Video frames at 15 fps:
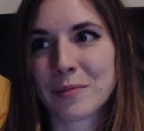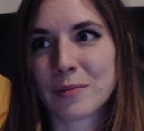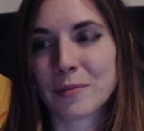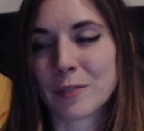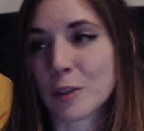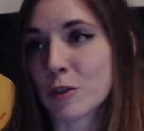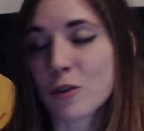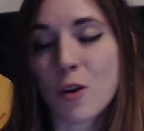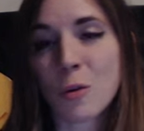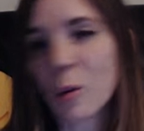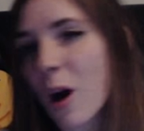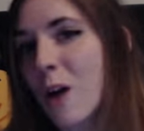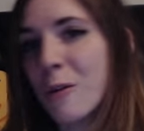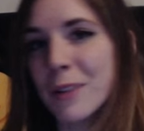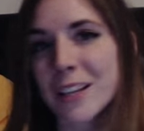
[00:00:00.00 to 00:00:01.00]
There's no
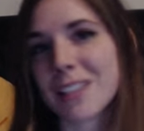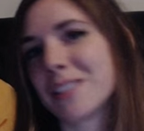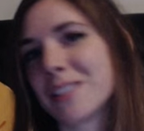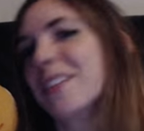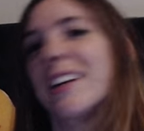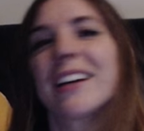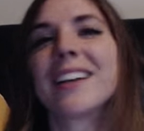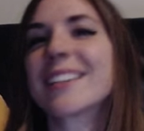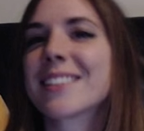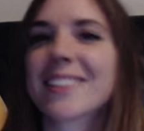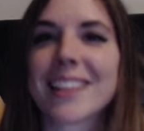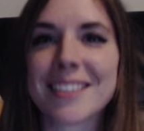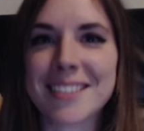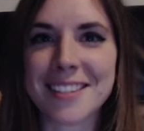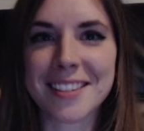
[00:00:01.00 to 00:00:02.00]
wrong way to do it.
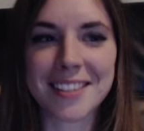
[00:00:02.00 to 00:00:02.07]
That's